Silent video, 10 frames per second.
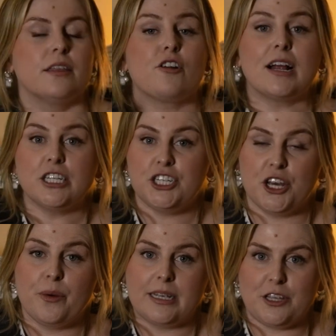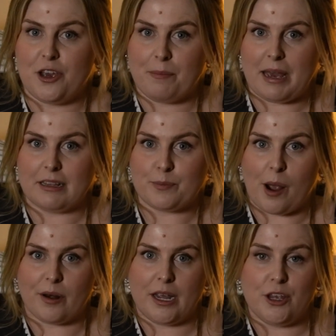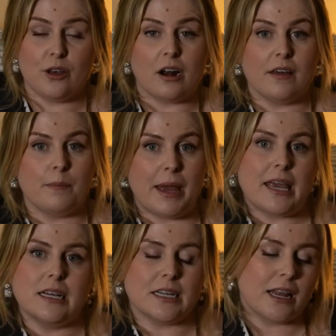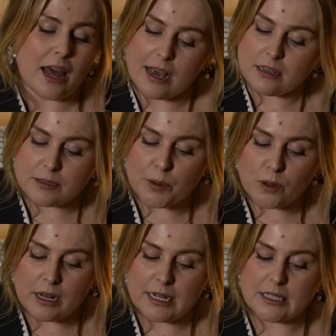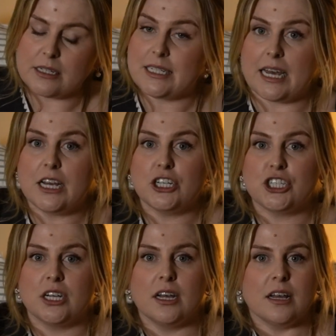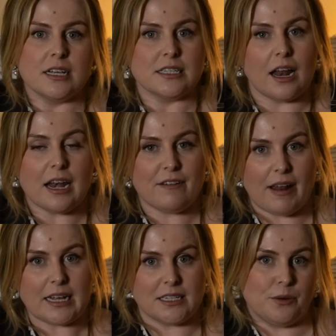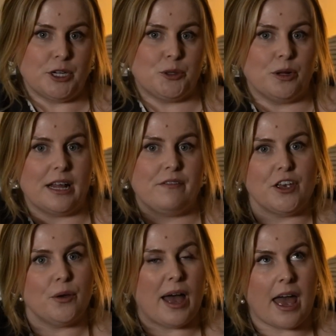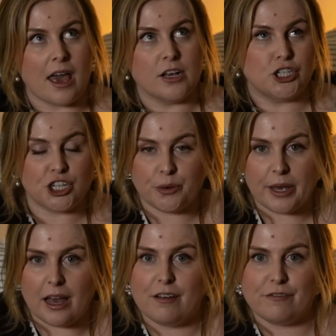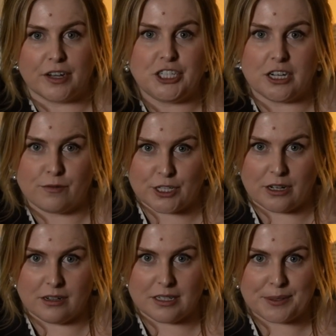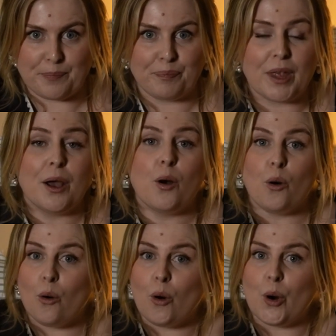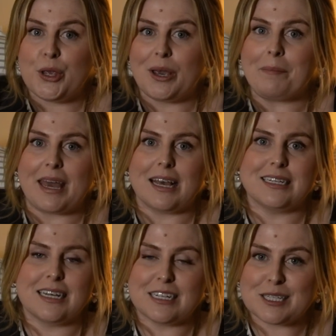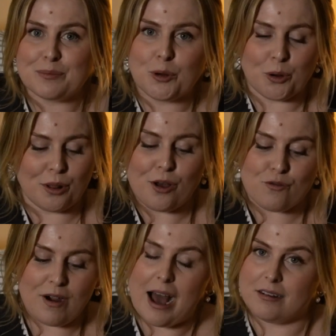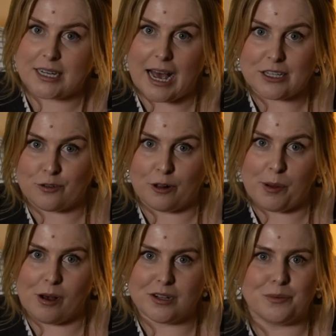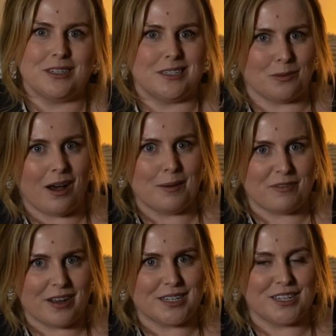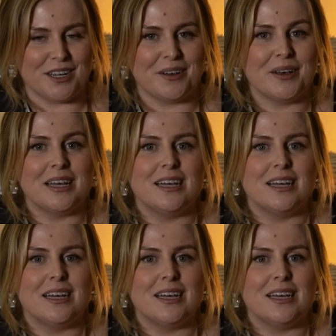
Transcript: There are actually two ways that you can make this brownie. You can either bake it in a small little dish, slightly flatter, which will give you a chewier, fudgier result, or you can bake it in a small round casserole pot, which is what I prefer to do.